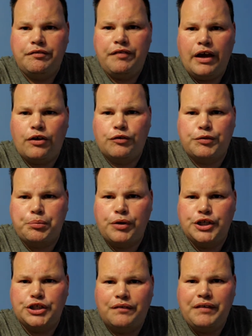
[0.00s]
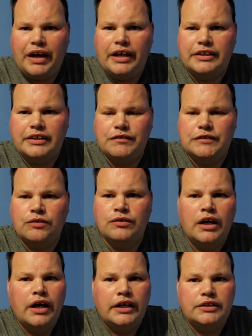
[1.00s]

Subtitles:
Vancouver British Columbia anytime soon.